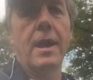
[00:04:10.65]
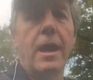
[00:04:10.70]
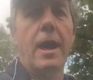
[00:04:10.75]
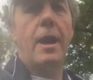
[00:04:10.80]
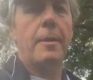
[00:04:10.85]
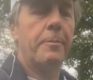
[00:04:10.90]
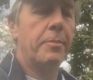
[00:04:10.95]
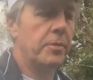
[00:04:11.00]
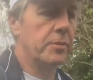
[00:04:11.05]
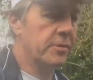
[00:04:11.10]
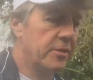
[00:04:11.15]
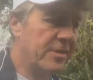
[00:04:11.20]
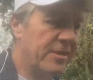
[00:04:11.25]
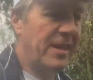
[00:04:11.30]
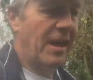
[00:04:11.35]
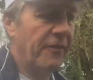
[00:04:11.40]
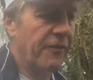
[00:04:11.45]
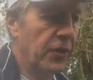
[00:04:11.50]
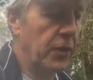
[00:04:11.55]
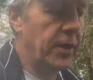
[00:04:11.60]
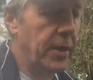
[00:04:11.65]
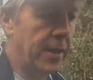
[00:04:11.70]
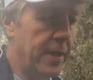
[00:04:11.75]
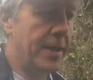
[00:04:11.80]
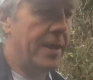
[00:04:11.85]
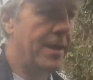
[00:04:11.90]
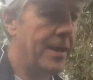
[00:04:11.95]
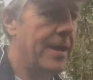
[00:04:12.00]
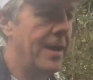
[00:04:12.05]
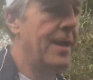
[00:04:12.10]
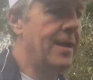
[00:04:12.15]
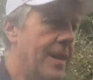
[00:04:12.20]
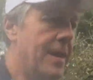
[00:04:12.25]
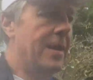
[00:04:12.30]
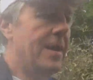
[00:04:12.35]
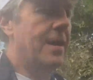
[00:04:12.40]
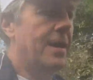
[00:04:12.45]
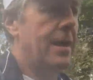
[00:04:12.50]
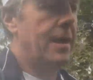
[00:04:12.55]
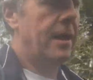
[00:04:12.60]
Up at seven,
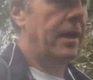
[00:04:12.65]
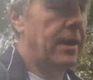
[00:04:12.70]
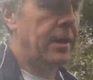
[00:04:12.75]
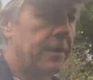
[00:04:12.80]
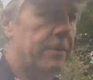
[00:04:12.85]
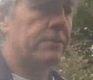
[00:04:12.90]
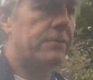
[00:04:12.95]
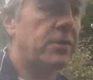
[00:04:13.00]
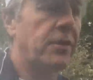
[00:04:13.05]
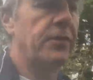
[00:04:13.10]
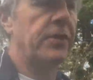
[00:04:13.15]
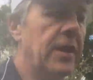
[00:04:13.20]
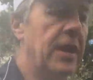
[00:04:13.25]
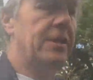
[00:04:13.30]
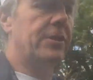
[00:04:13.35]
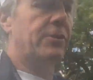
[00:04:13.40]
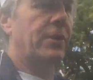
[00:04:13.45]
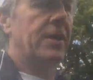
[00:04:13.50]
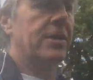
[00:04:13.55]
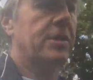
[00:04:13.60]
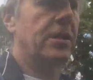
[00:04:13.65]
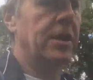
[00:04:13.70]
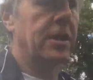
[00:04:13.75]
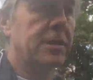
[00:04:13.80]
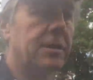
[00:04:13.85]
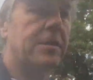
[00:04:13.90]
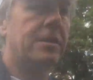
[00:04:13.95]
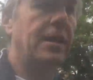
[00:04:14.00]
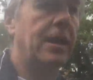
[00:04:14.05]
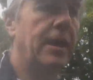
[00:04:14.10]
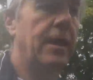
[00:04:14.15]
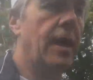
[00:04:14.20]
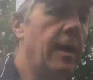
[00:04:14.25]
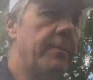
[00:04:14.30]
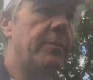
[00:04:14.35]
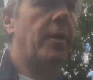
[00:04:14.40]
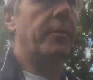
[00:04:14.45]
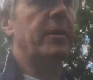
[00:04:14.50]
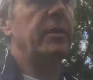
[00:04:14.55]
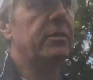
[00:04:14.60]
uh, driven out to Essex, and I'm
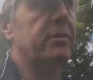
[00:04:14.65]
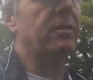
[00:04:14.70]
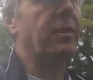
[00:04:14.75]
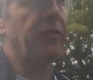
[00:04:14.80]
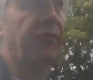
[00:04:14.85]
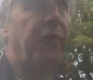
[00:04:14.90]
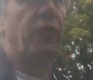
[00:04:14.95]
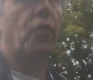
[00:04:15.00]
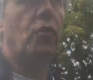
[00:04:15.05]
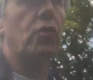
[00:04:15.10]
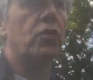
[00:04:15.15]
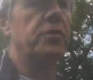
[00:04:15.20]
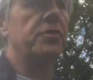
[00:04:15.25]
probably sort of four